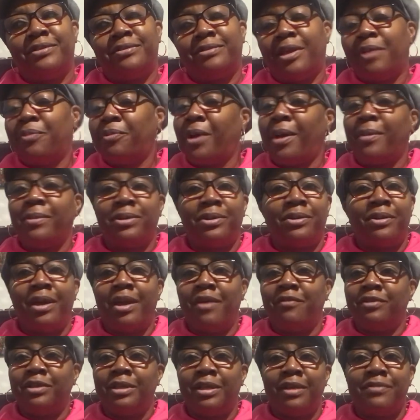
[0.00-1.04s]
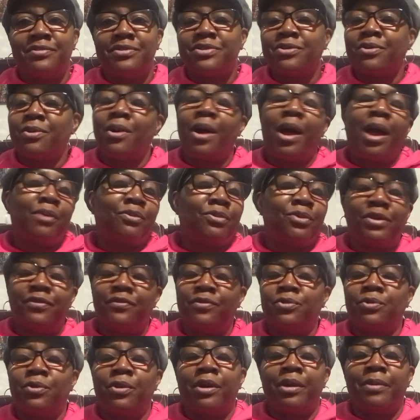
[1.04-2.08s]
They probably don't have any left, so I won't
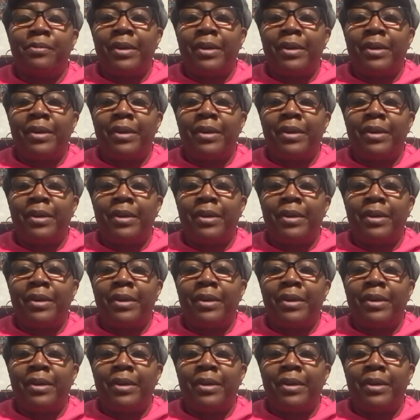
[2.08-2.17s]
even worry